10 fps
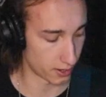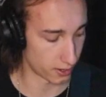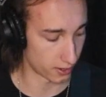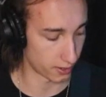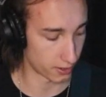
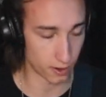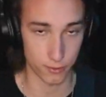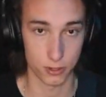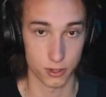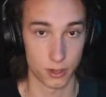
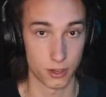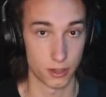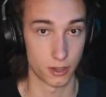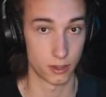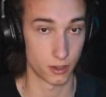hovers
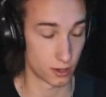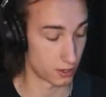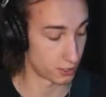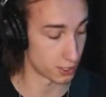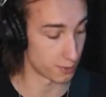on the
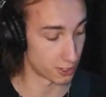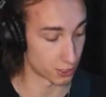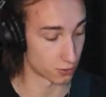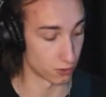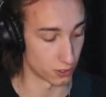G
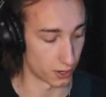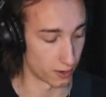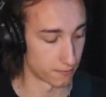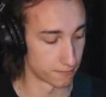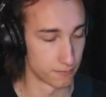major
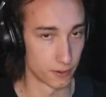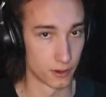chord there.